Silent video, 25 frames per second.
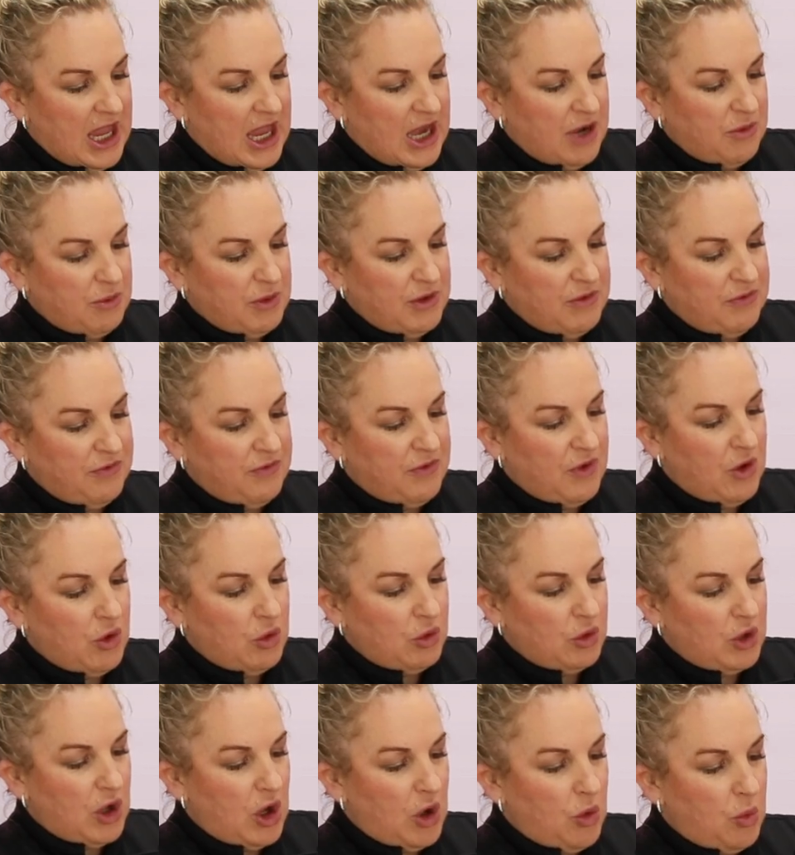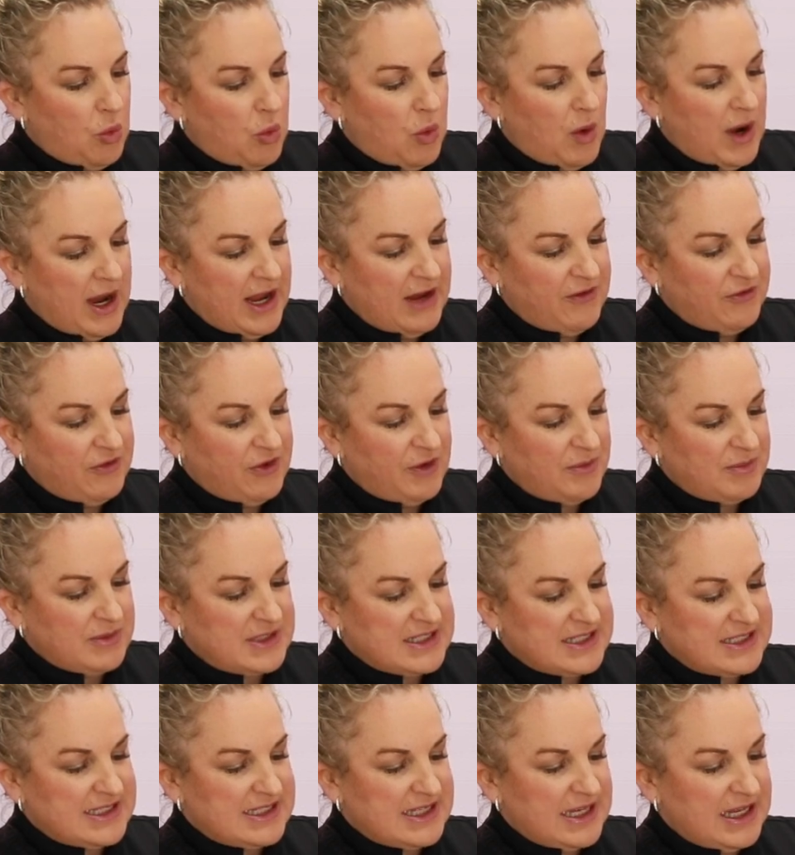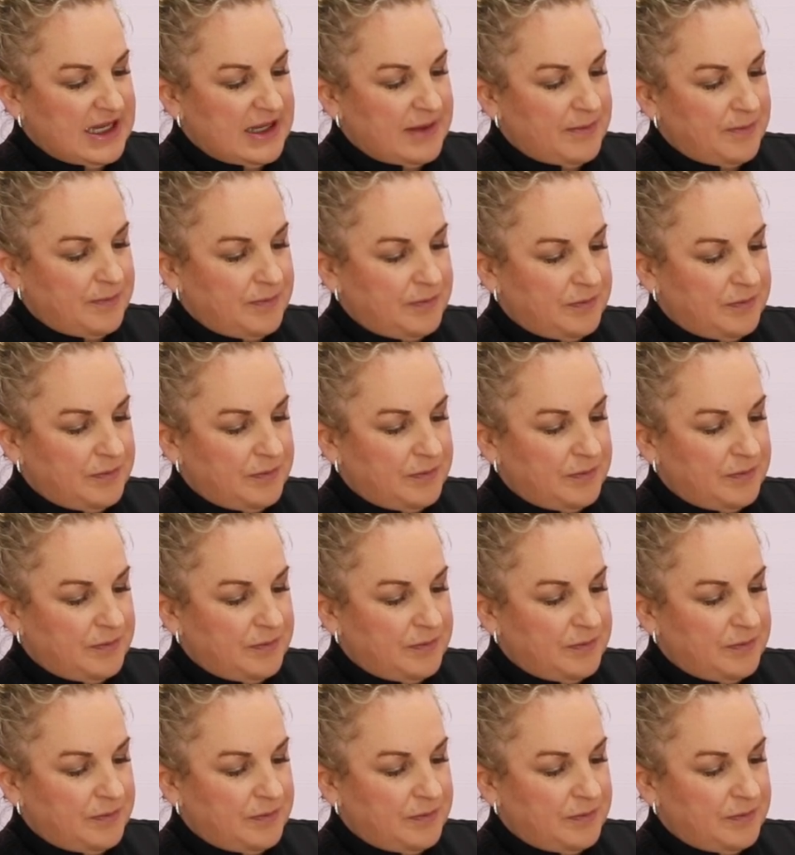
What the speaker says: and we fold away from the seam.